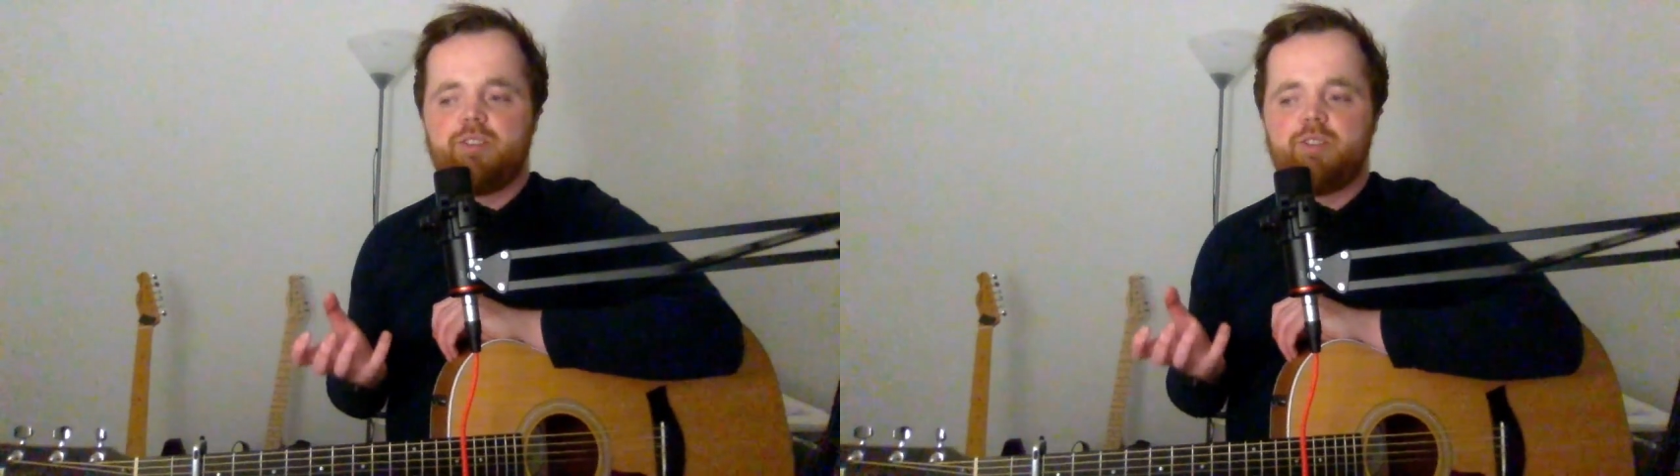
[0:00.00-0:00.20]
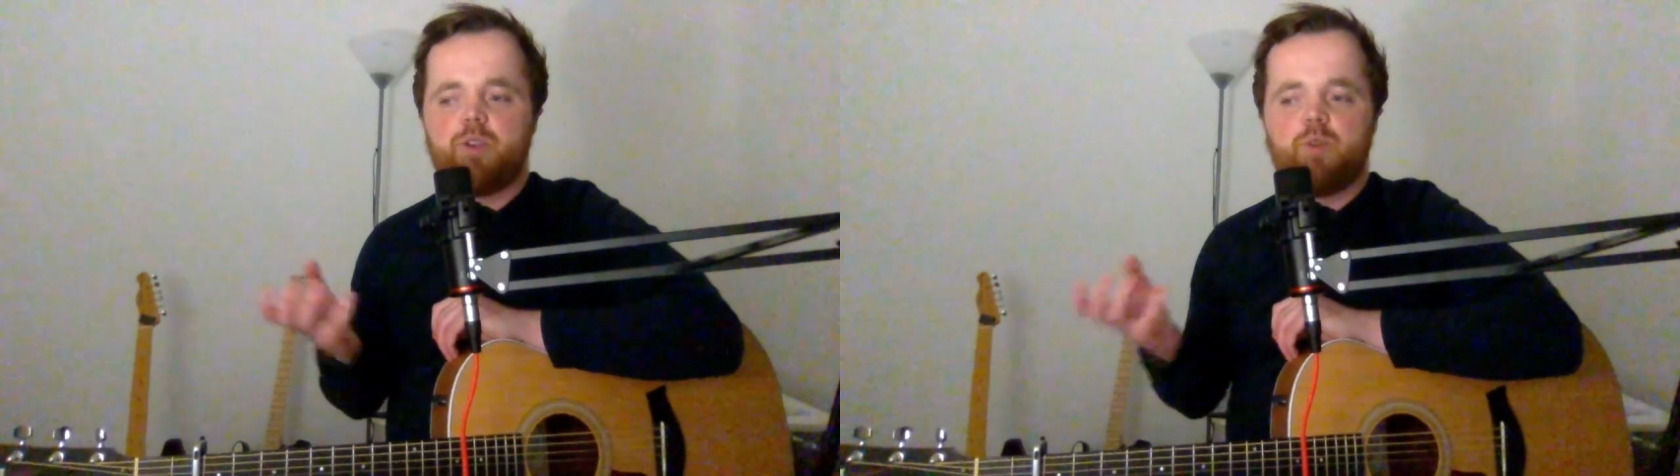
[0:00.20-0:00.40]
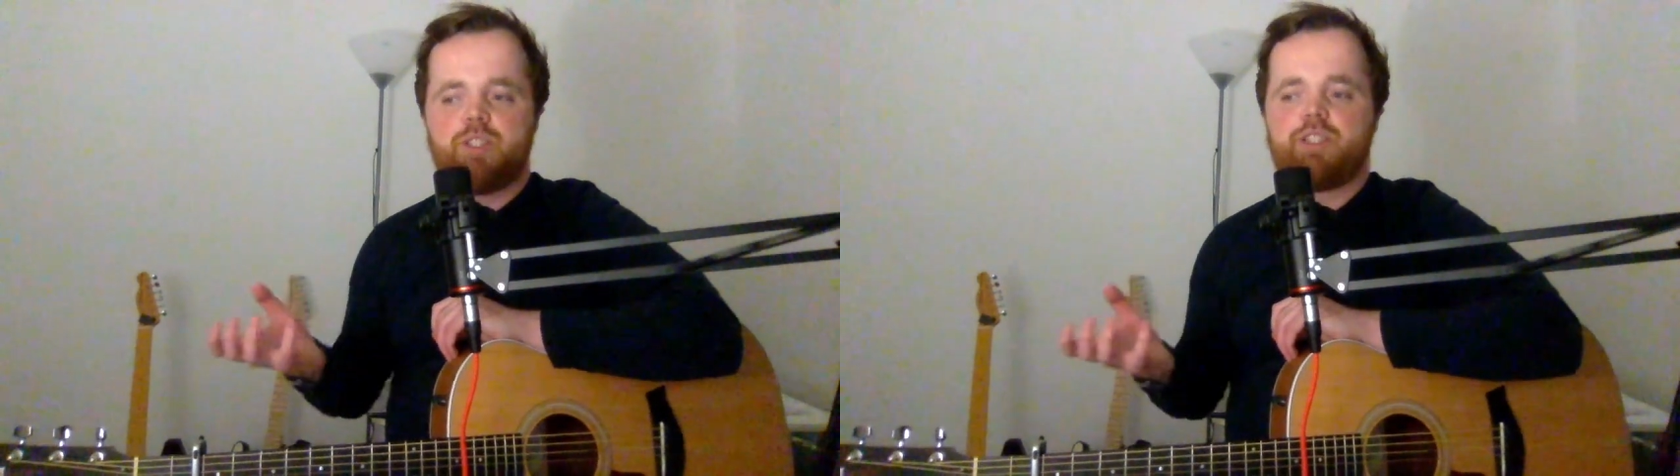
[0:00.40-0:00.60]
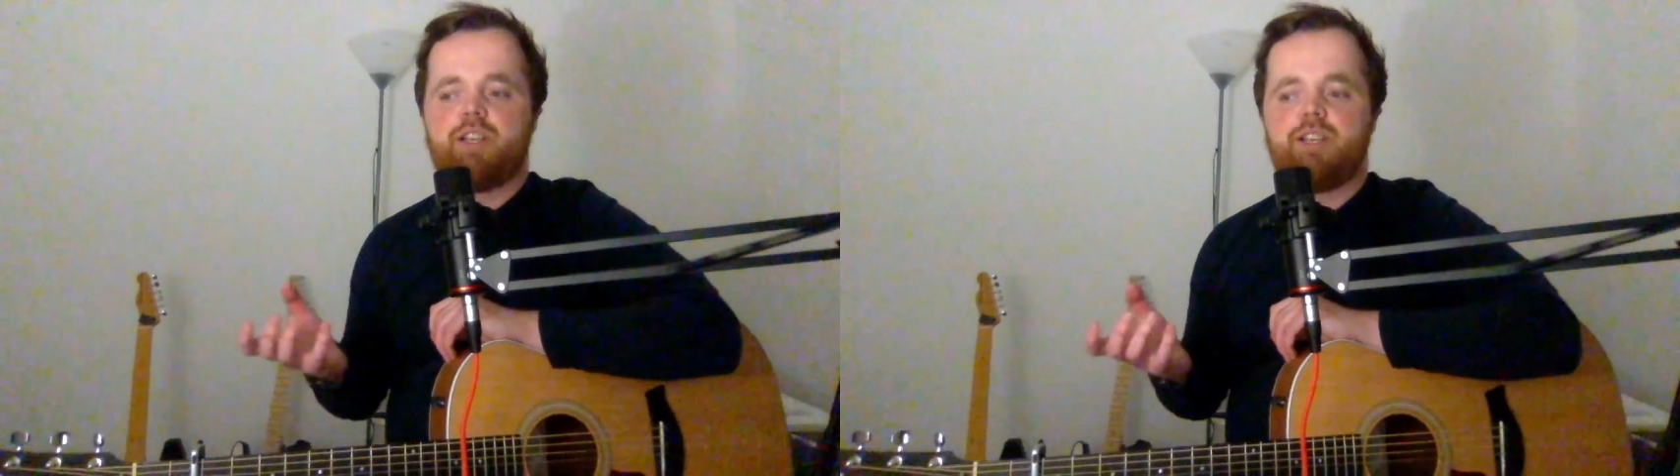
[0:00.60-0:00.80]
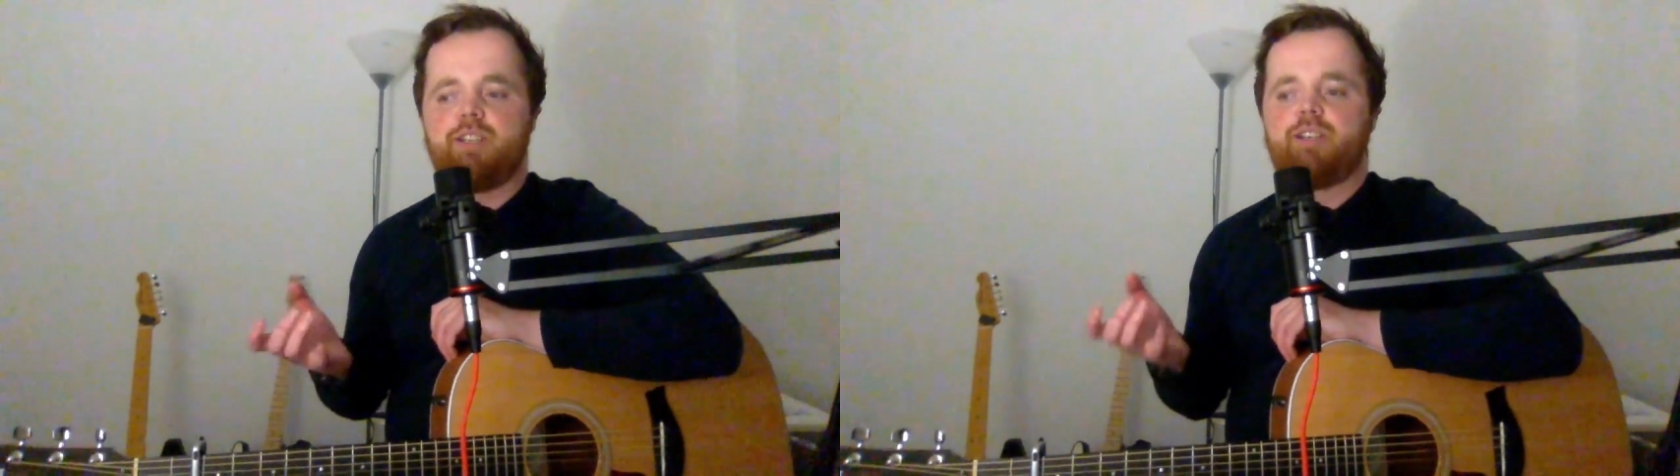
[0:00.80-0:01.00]
always
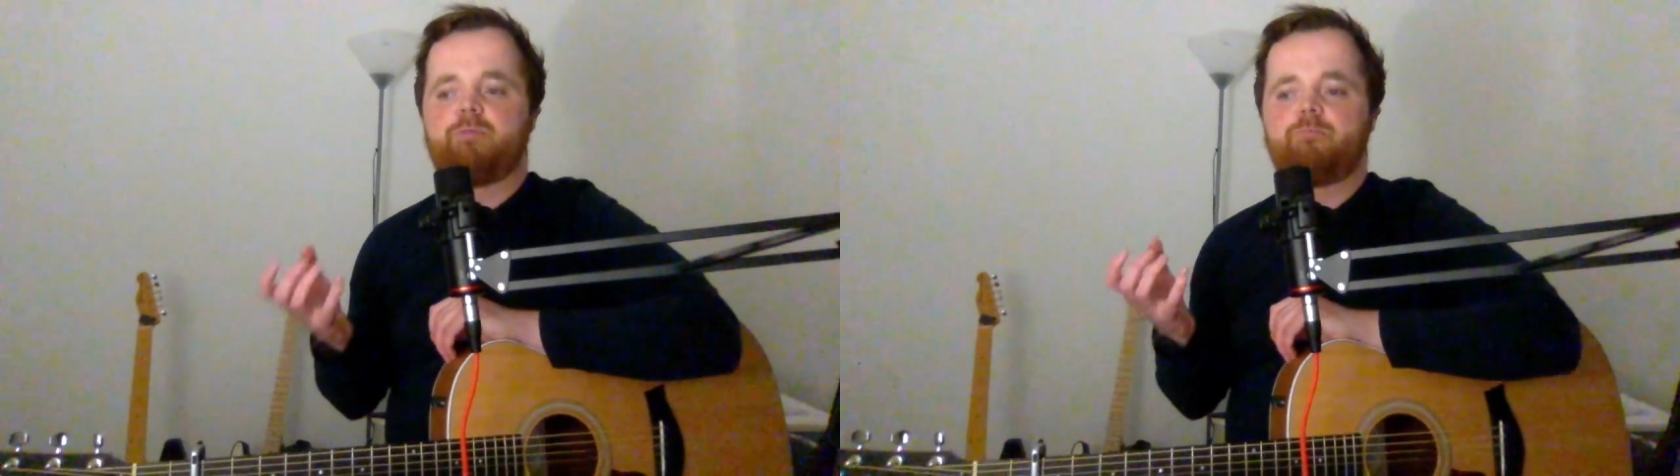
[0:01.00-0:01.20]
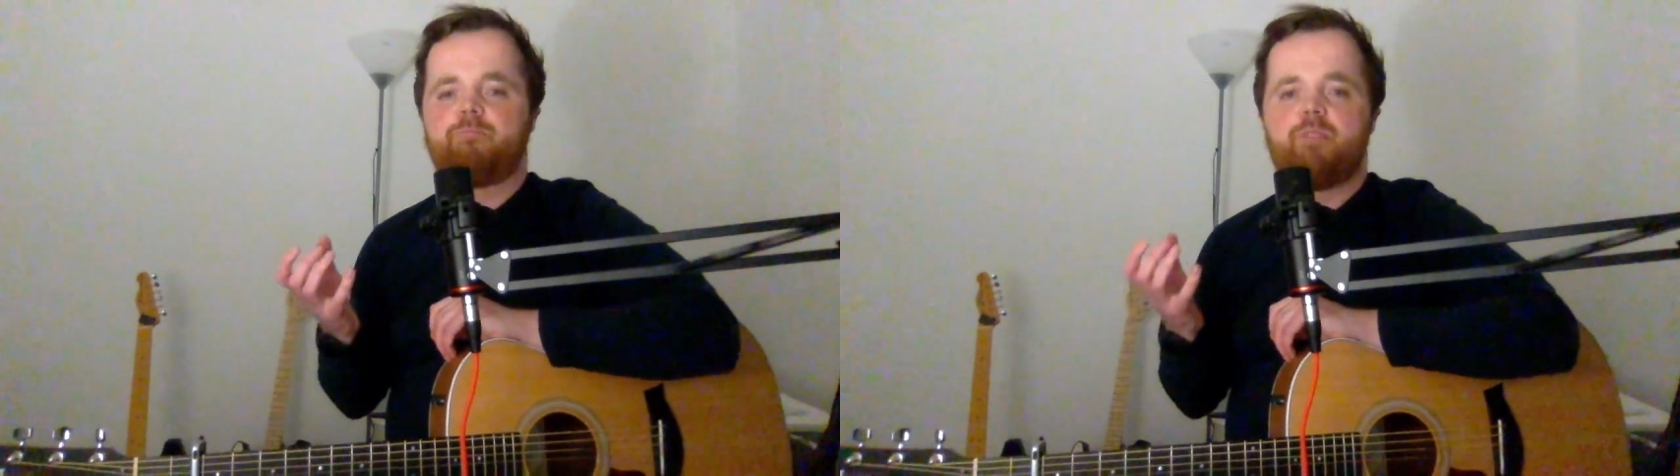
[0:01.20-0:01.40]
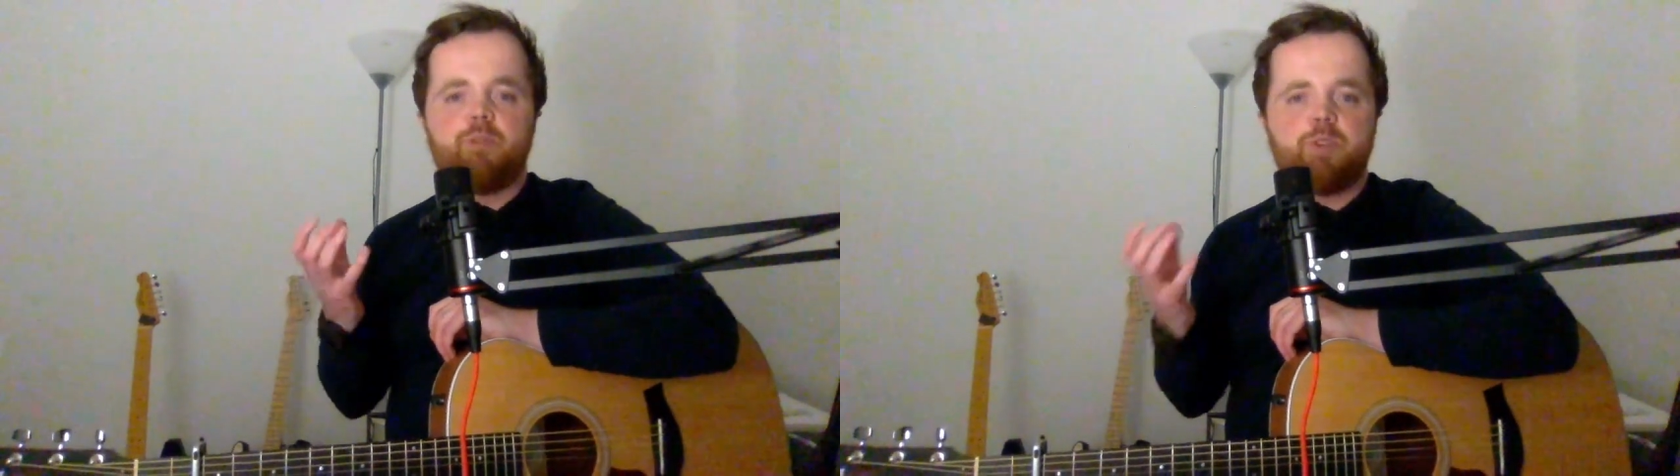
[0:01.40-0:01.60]
say if you're